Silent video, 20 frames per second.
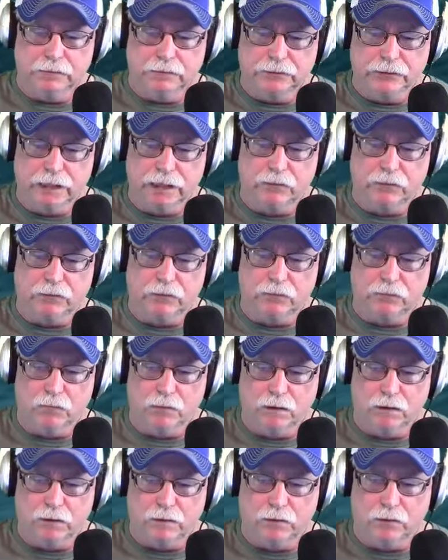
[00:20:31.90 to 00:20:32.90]
shallower
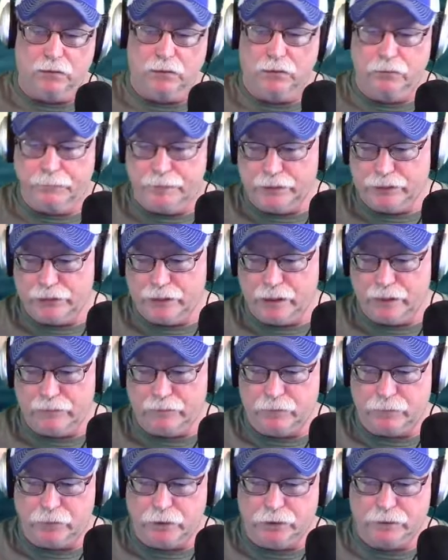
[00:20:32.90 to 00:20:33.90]
water, or a little bit
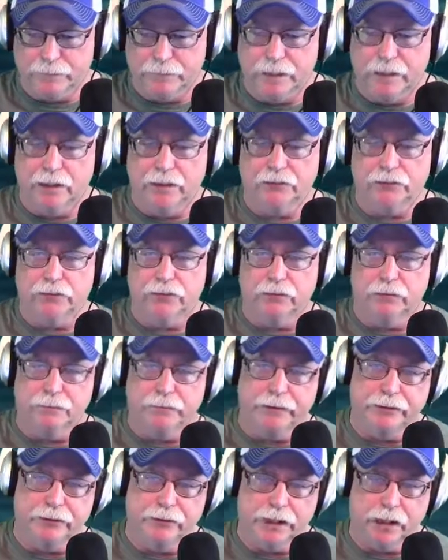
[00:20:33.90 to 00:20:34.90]
shallower brush piles, or a little
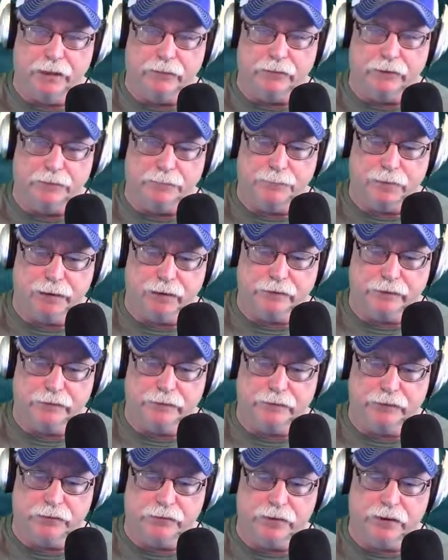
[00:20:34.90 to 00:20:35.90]
bit shallower
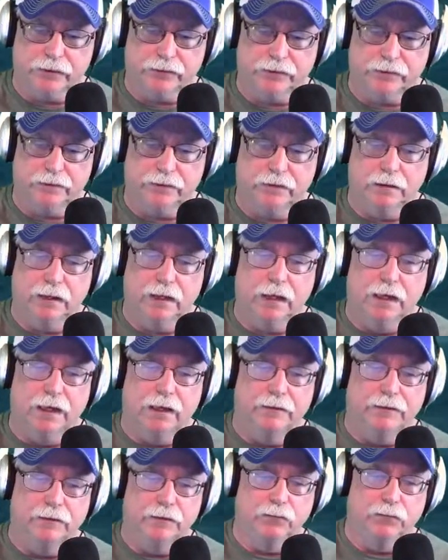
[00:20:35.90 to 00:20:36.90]
structure
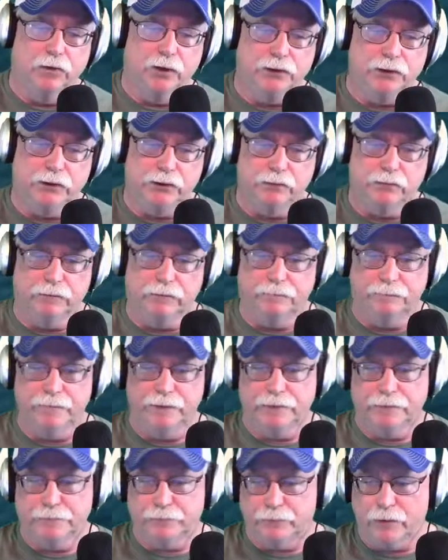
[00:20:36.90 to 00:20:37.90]
than what you would
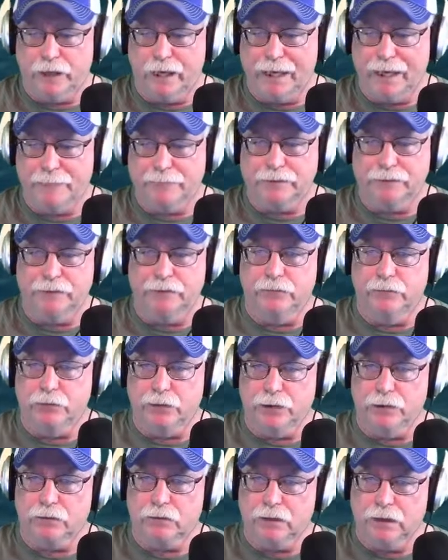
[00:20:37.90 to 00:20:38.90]
fish perhaps in
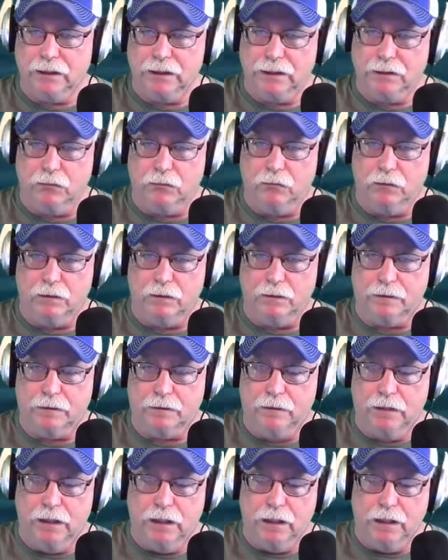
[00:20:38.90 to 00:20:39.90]
real clear water.